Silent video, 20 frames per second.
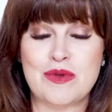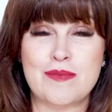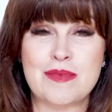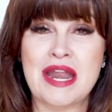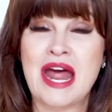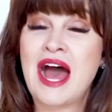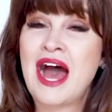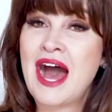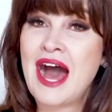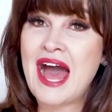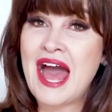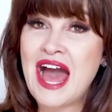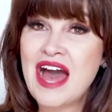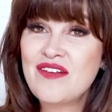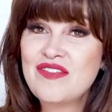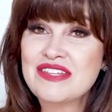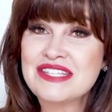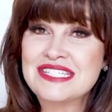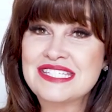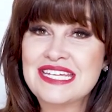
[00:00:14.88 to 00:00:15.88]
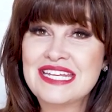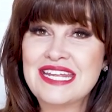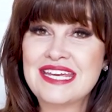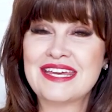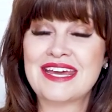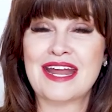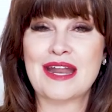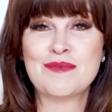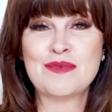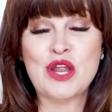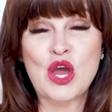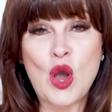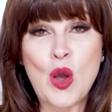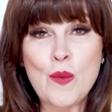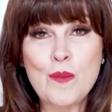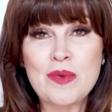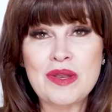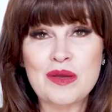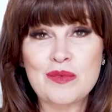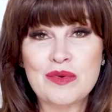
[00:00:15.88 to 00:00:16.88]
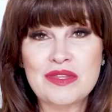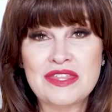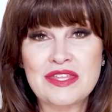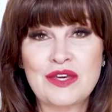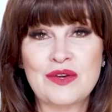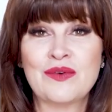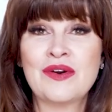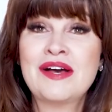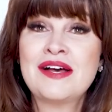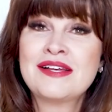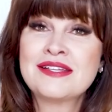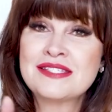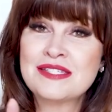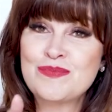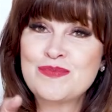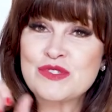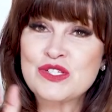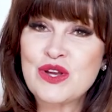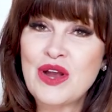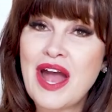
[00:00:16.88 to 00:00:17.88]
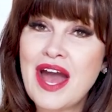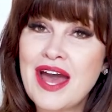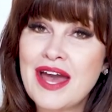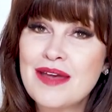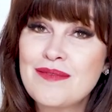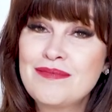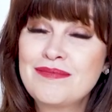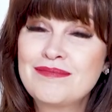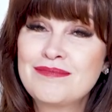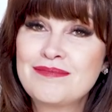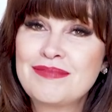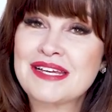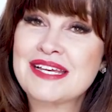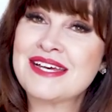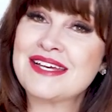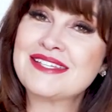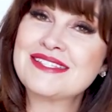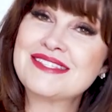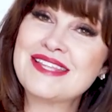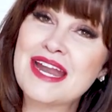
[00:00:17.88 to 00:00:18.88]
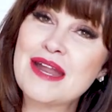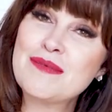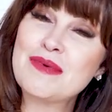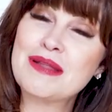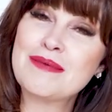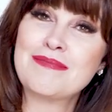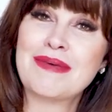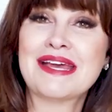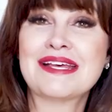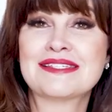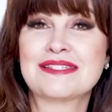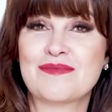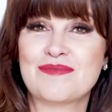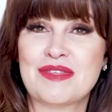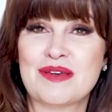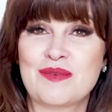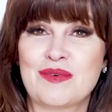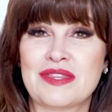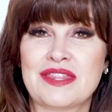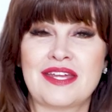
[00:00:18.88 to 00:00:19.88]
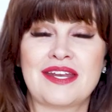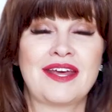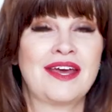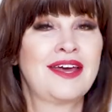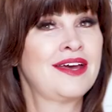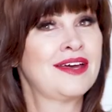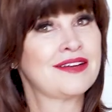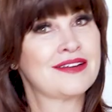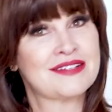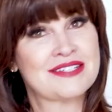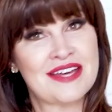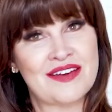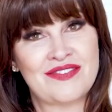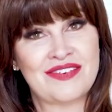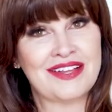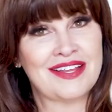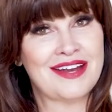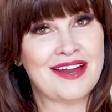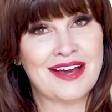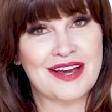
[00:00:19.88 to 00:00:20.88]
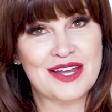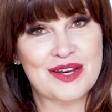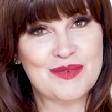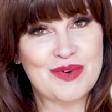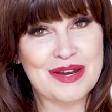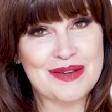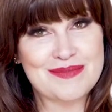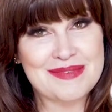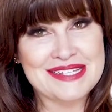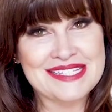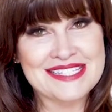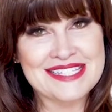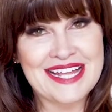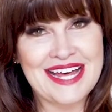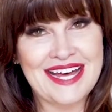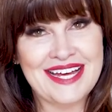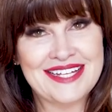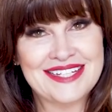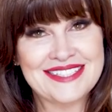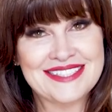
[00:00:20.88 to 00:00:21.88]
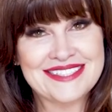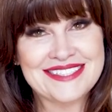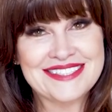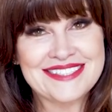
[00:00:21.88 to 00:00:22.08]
ribbon. I haven't seen it yet. I'm gonna open it with you. Subscribe, because then I'm gonna make something with it. You're definitely not gonna wanna miss that.